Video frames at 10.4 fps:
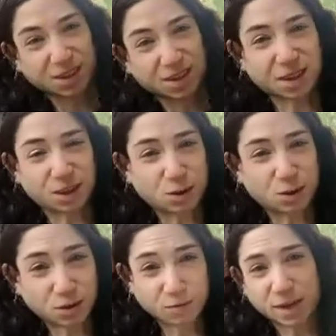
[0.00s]
And
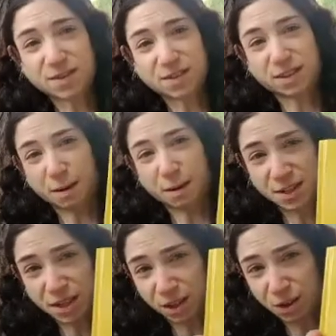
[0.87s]
you can find this on
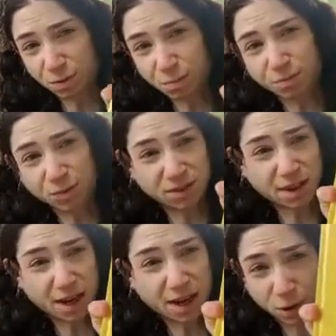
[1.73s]
Amazon. You can
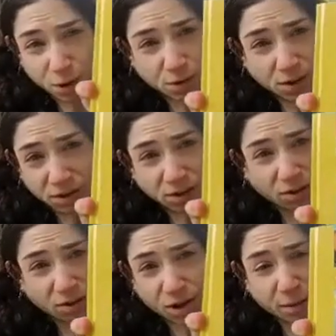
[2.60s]
download the
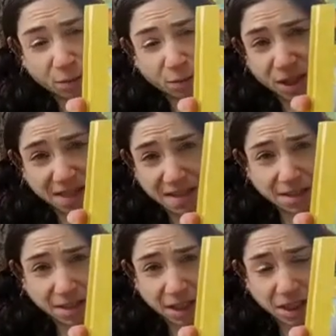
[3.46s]
digital copy
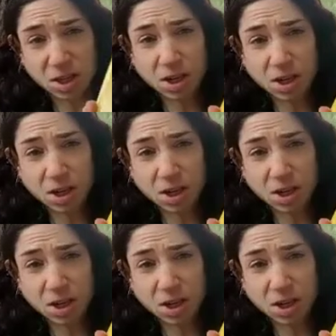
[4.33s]
instantly.